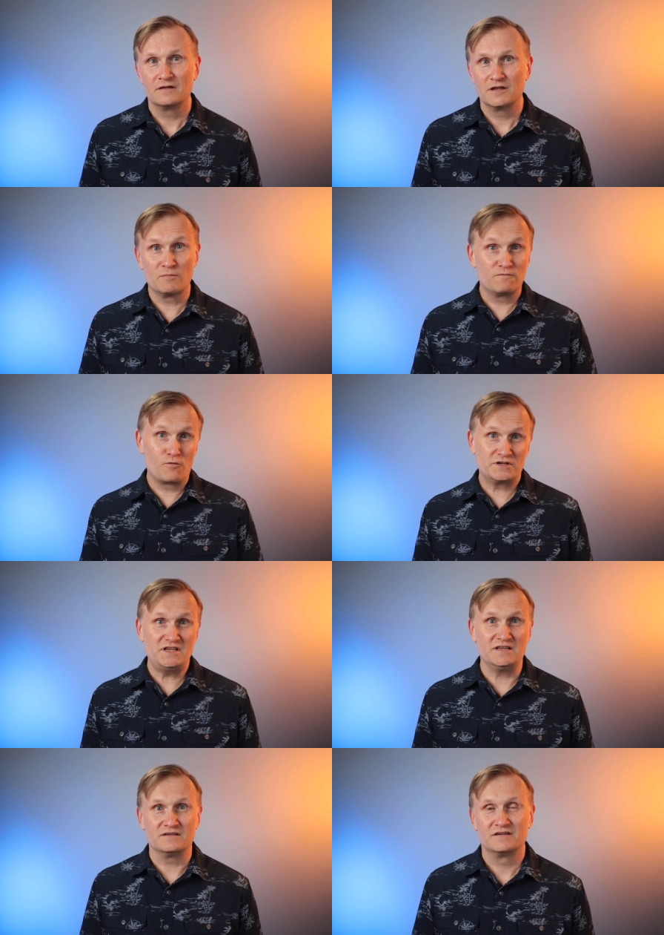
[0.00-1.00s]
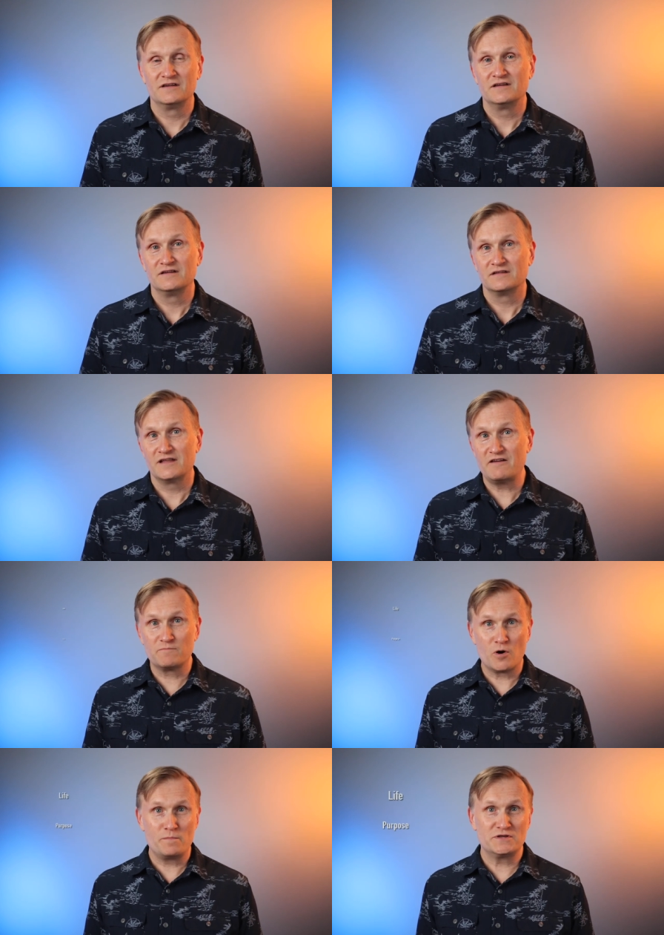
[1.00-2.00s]
Number 14, life
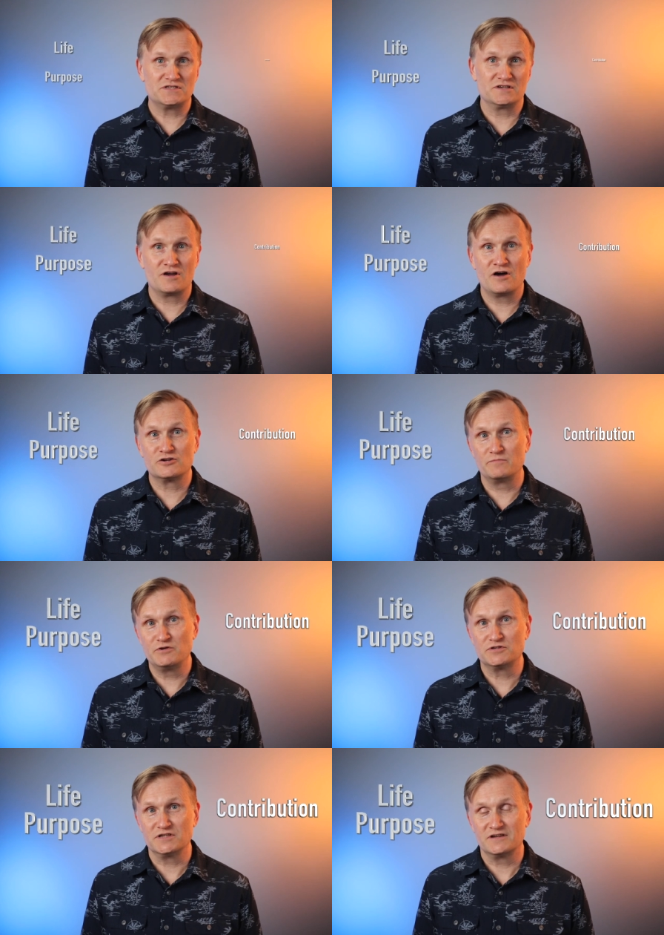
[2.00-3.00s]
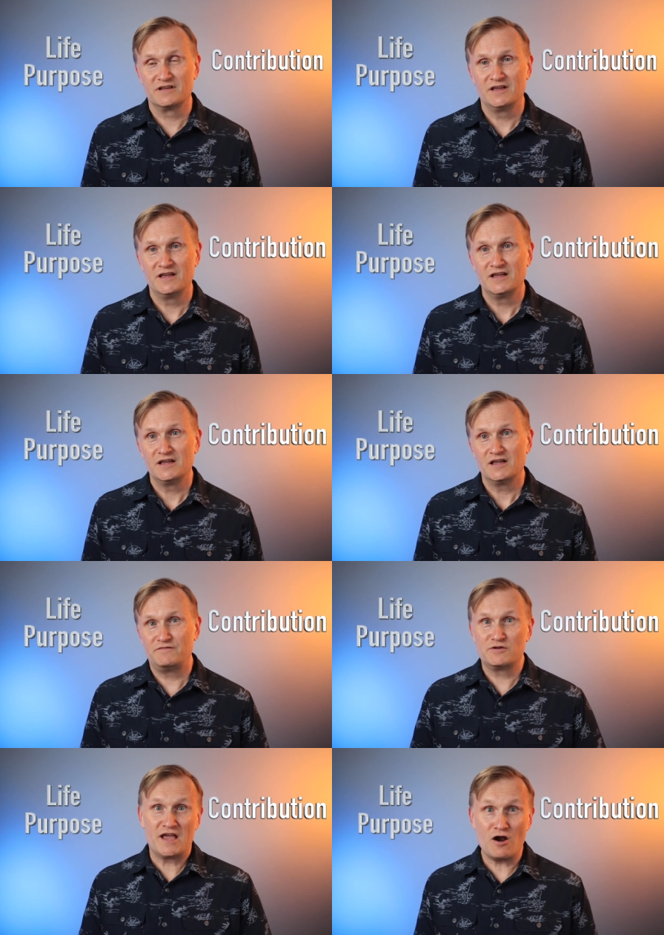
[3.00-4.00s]
purpose and contribution. If
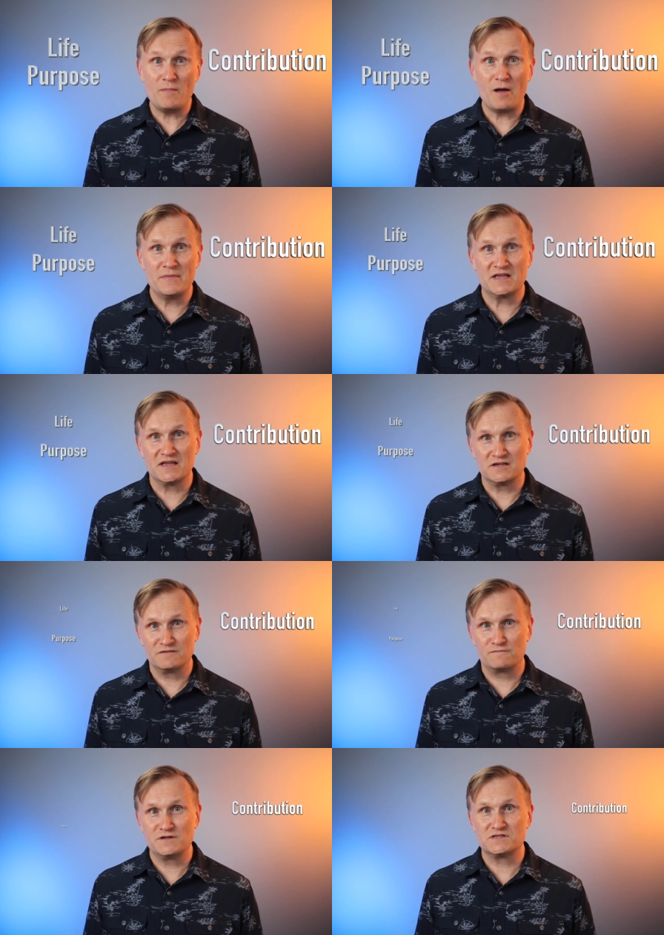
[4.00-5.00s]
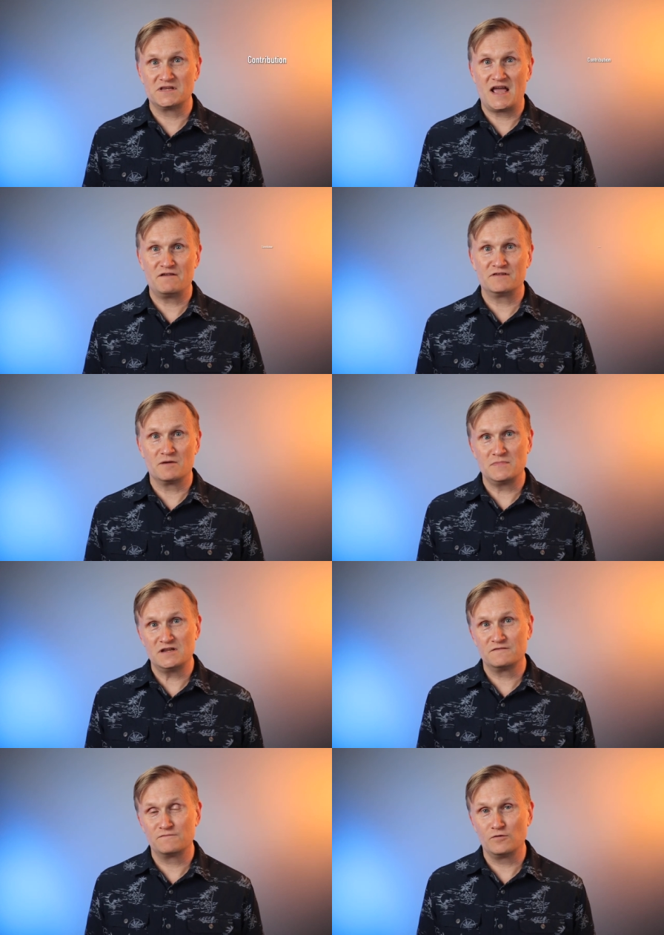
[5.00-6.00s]
you care about making a difference and having a
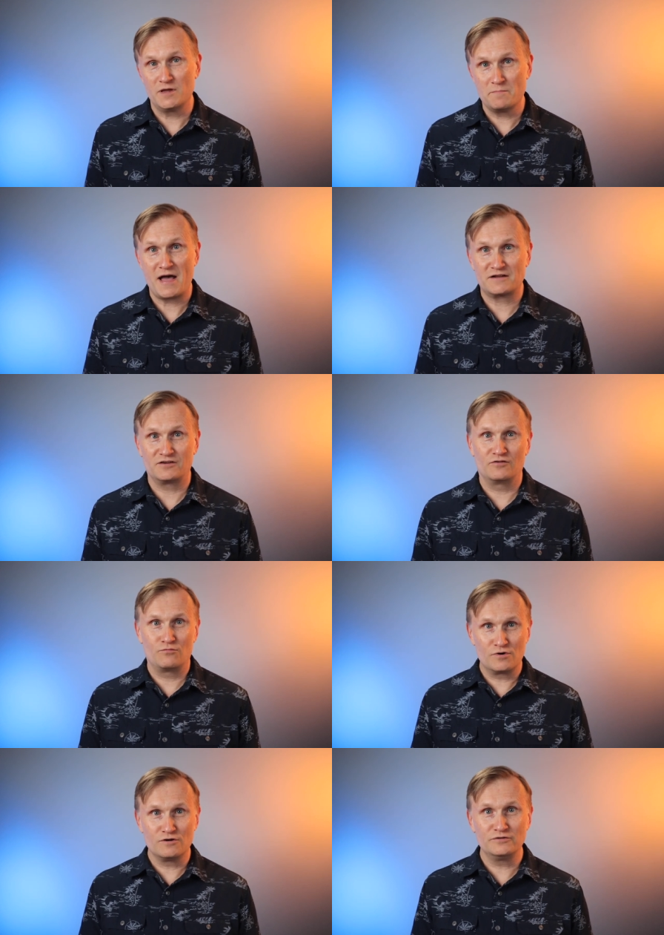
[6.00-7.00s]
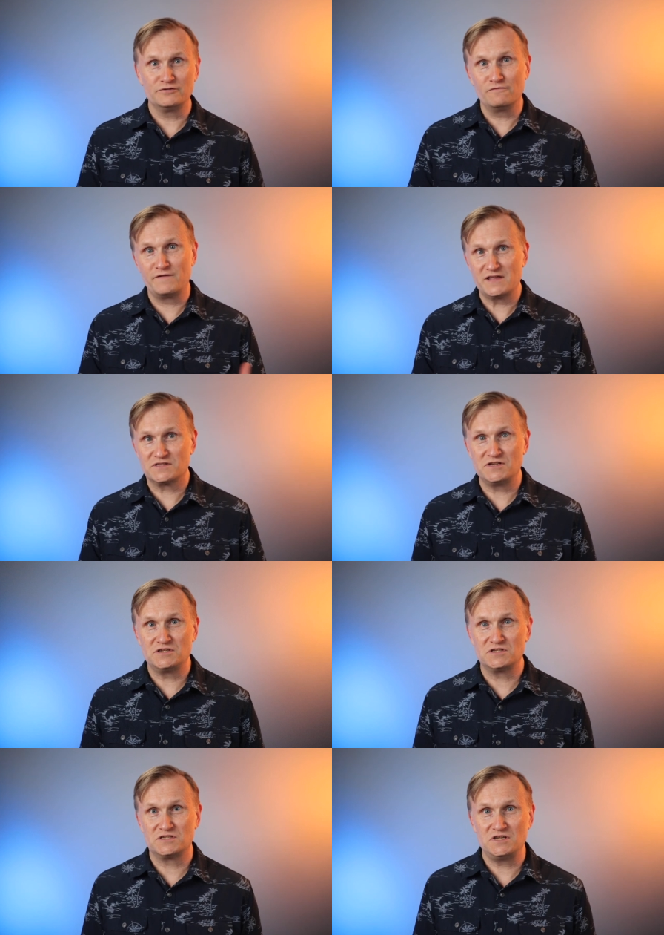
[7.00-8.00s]
meaningful impact on the world, you'll find
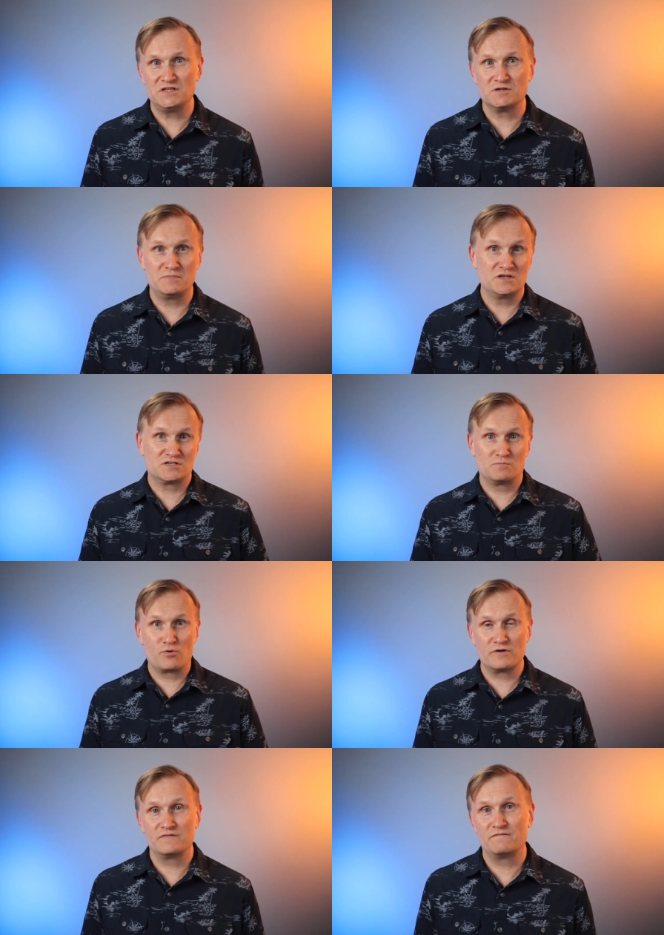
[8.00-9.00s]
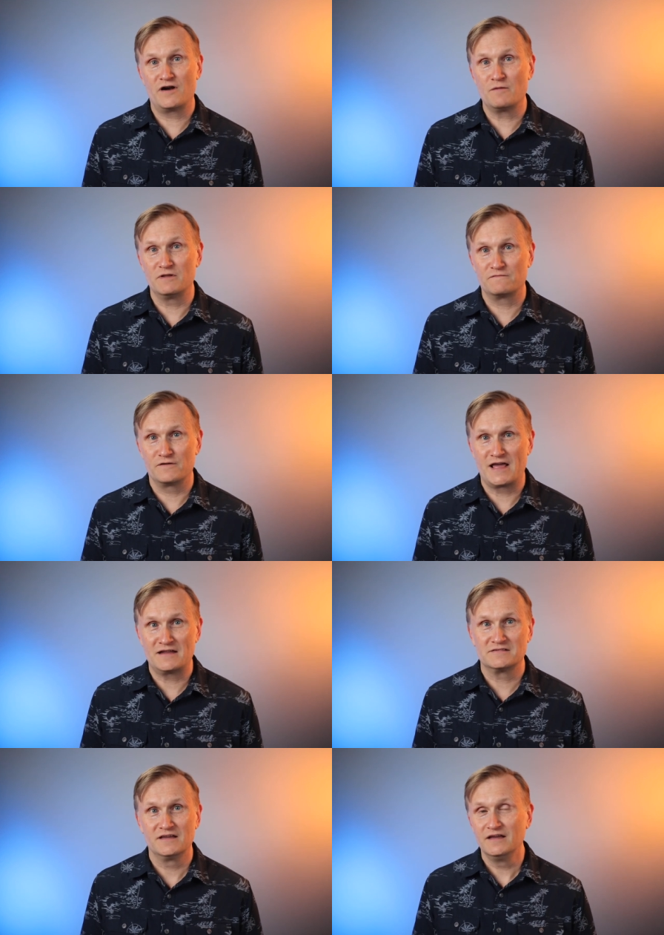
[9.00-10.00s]
CGC to be a supportive environment for
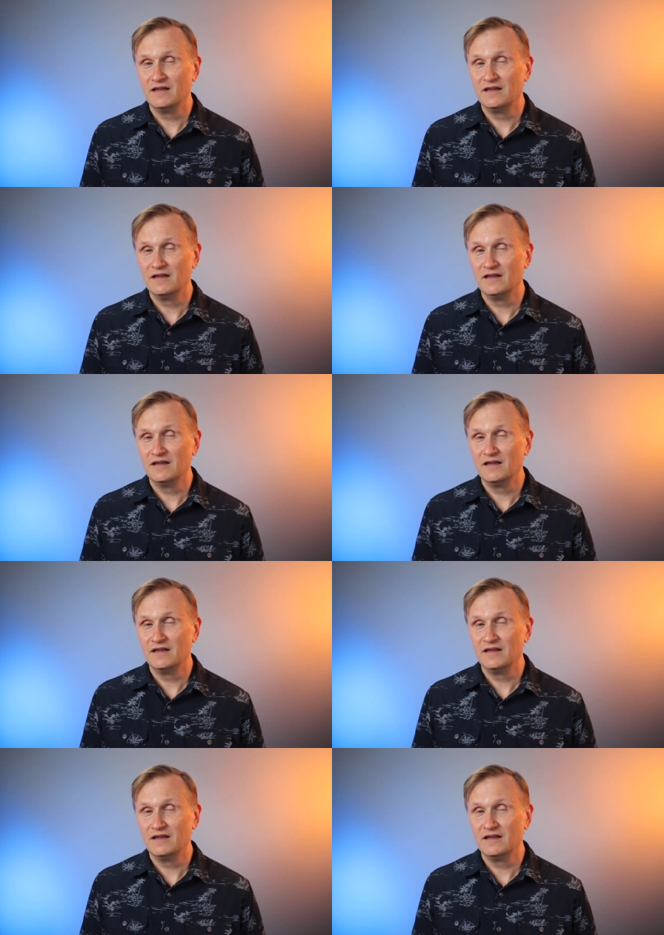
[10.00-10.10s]
that.